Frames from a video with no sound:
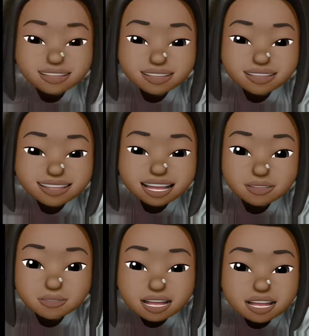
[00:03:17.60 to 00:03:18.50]

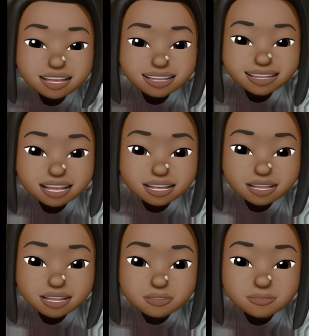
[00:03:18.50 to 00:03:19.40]
sleeping in a tent,
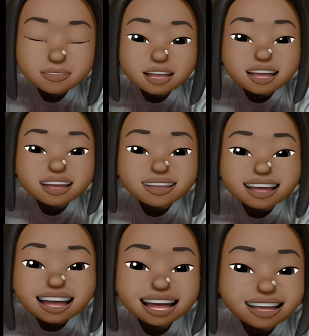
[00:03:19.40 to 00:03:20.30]
but
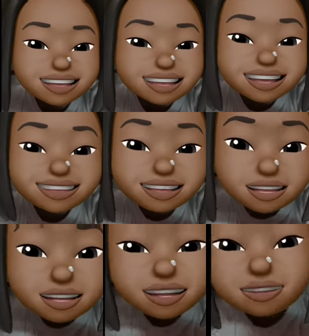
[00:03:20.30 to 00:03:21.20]
I cannot tell
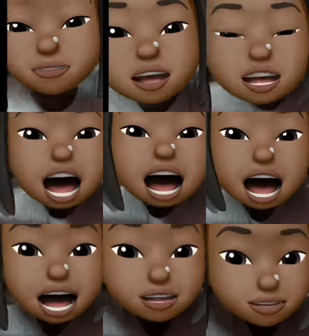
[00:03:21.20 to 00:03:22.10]
you
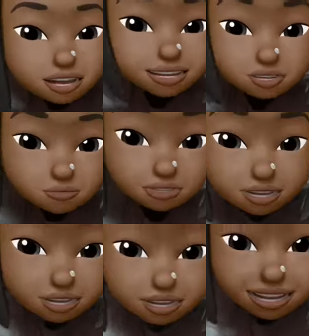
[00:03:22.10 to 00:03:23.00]
how good it
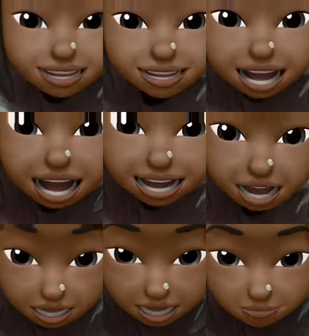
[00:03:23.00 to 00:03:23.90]
feels to
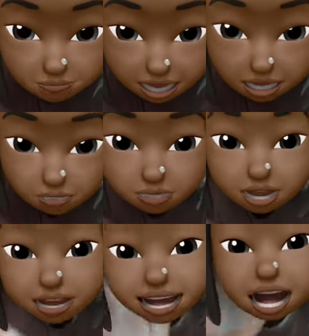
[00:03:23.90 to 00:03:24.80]
actually be on
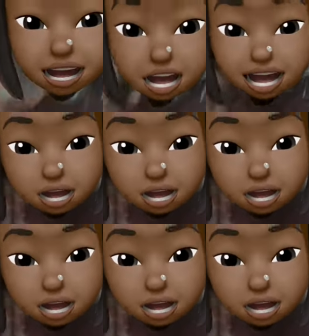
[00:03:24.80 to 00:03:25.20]
a